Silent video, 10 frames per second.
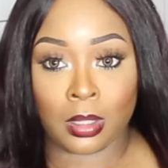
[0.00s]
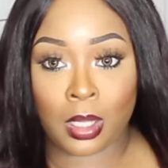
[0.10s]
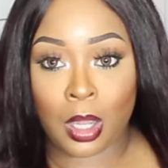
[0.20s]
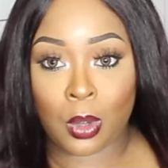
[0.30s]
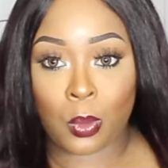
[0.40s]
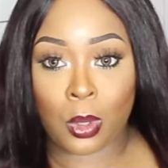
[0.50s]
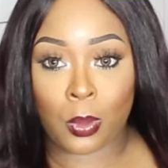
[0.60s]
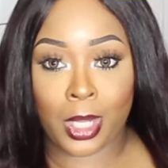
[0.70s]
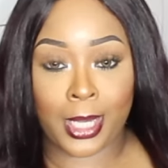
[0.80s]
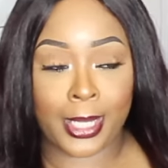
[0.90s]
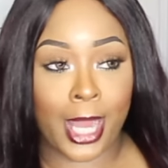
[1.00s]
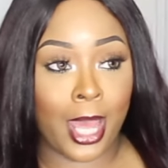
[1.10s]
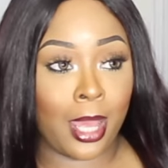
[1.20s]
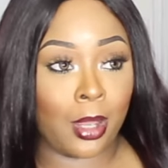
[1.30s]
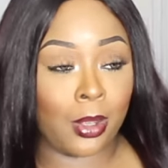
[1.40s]
Code
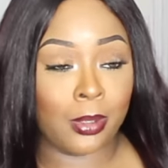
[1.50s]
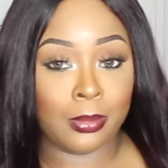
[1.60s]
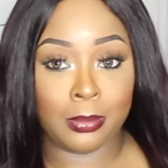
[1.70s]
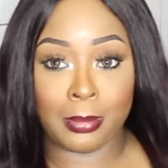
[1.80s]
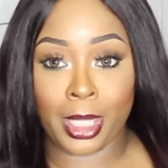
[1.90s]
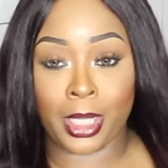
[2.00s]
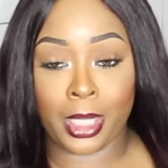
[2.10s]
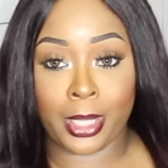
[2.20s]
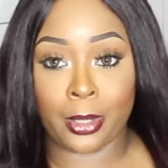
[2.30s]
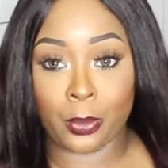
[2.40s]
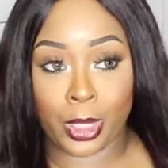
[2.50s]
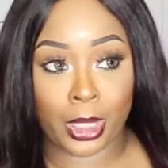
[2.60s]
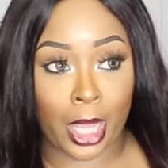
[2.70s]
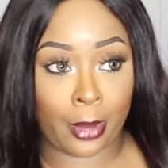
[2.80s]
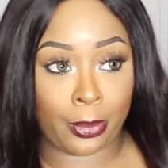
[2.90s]
119, man down,
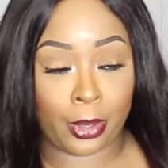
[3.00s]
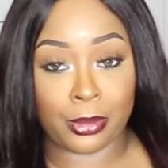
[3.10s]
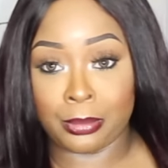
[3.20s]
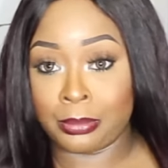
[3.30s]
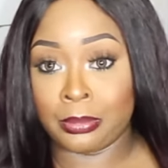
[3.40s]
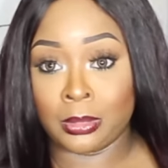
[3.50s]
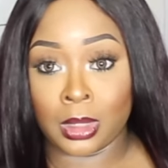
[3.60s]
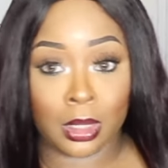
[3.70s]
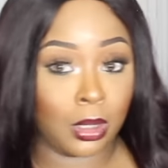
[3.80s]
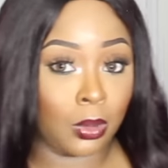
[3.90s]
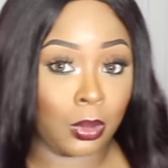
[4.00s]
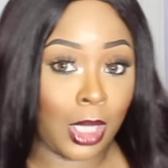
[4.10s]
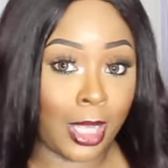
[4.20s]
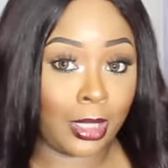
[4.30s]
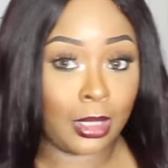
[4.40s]
ring light broke. The
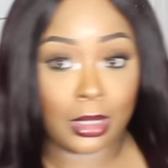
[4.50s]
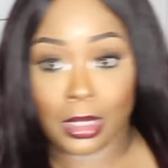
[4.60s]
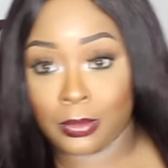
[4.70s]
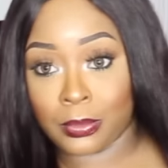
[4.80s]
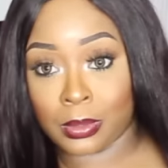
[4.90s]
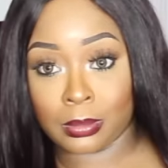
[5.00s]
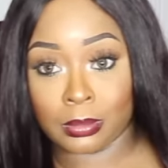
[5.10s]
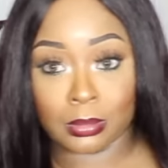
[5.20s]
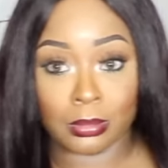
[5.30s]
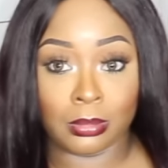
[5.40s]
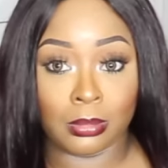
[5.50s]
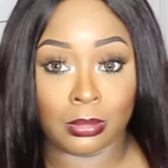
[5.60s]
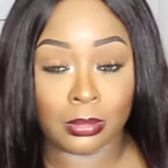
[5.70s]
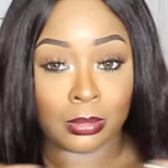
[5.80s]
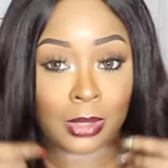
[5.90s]
light looked different.
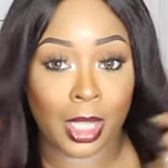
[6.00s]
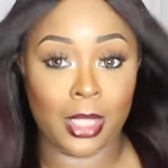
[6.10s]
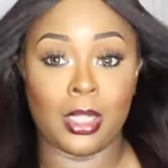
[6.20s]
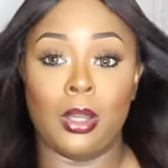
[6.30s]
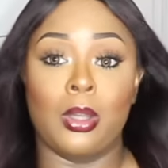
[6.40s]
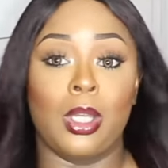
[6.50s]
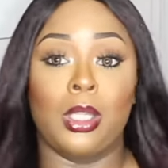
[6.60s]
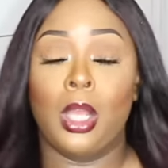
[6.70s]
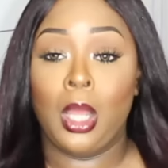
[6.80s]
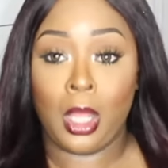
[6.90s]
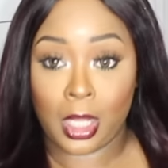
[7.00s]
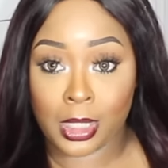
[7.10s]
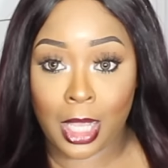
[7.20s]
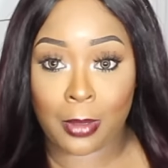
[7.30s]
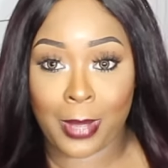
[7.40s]
I had to go get a
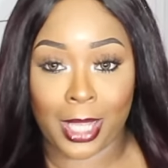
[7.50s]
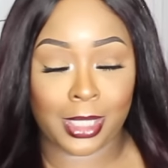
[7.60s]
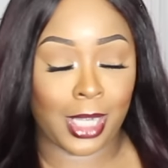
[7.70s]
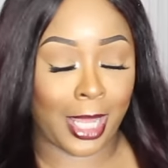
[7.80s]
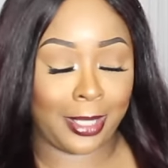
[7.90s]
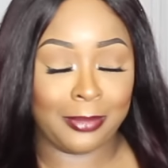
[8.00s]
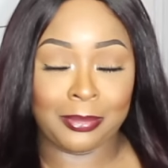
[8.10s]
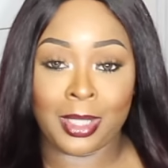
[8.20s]
softbox light.